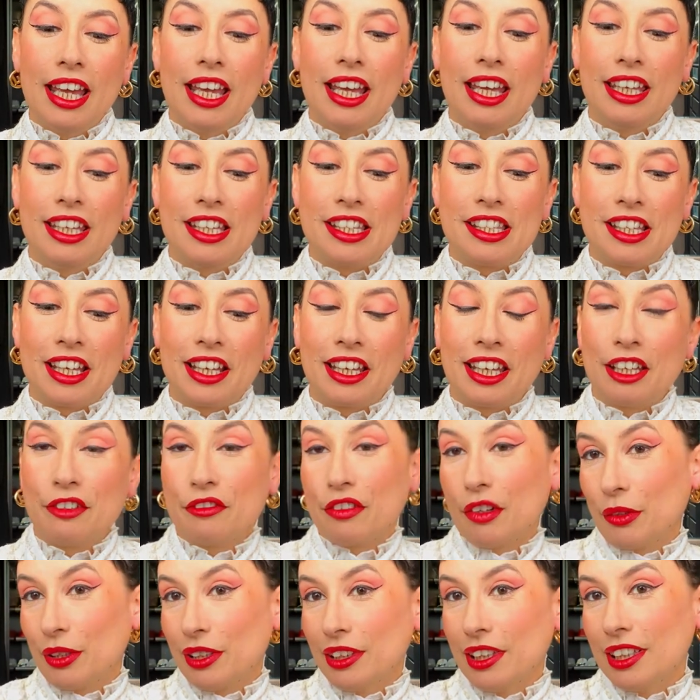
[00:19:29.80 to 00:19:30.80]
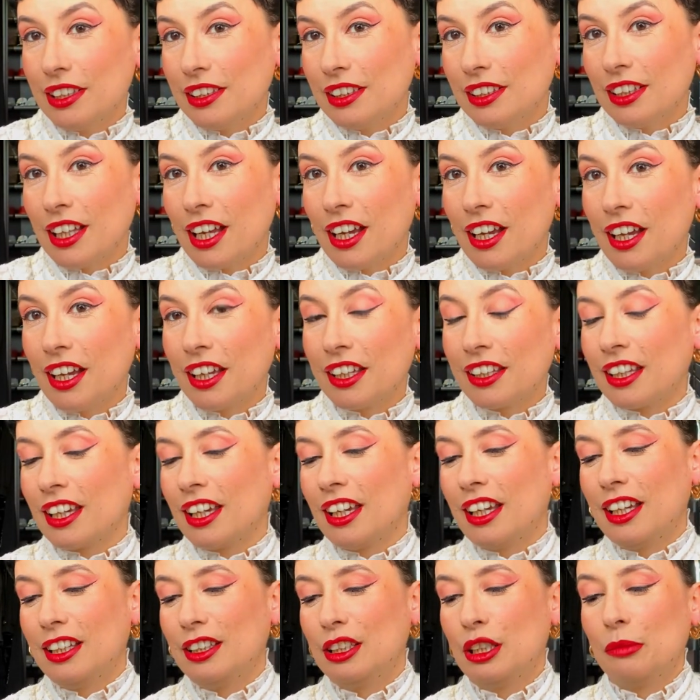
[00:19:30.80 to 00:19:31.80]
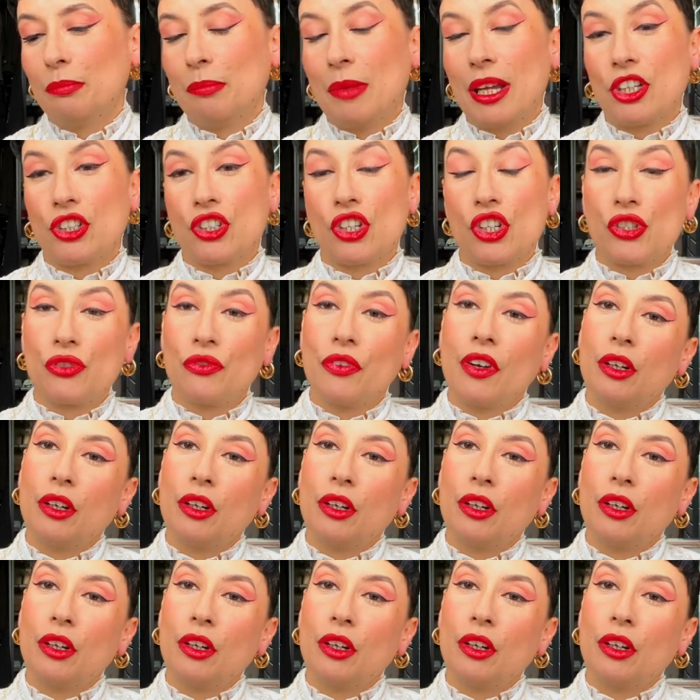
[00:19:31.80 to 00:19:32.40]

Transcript: is again very ladylike and it matches